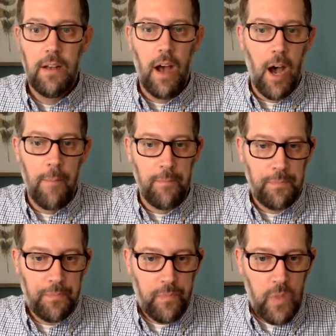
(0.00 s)

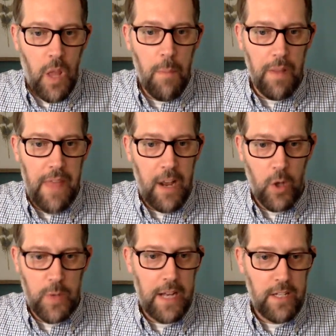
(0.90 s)
But that
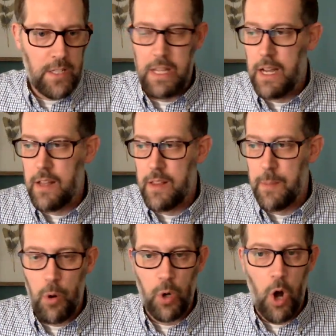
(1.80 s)
goes back to
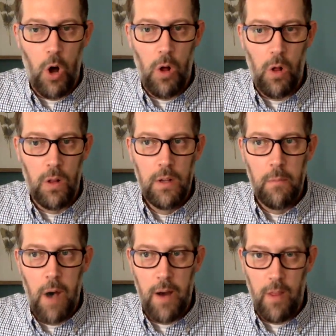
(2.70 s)
the protocol
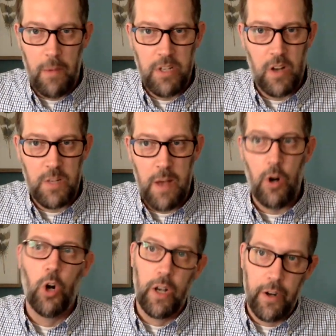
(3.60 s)
model that we talked
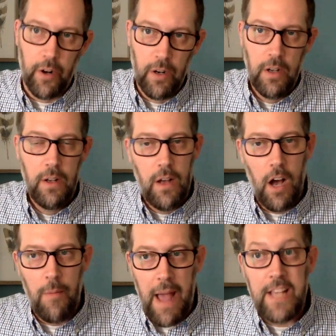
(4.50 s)
about earlier,
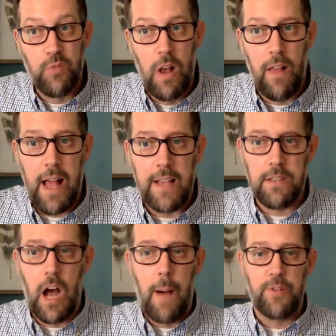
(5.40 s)
as well
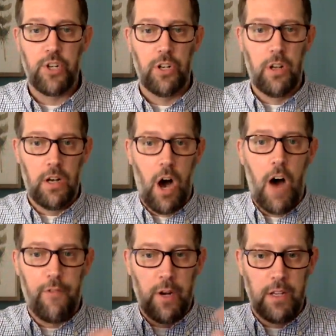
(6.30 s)
as
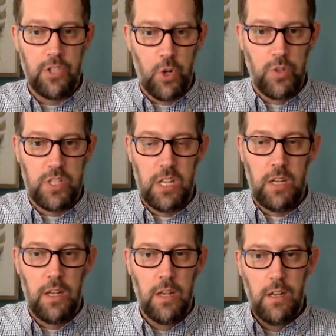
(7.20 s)
offering students
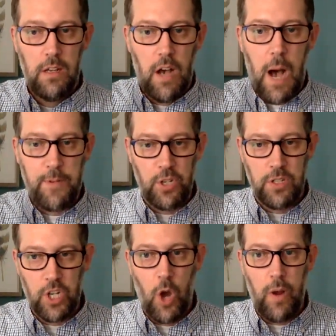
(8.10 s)
the option
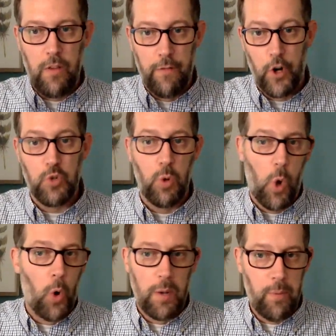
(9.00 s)
to go either virtual
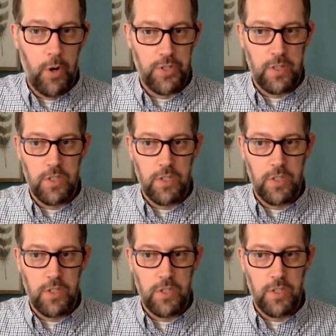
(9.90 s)
or in person.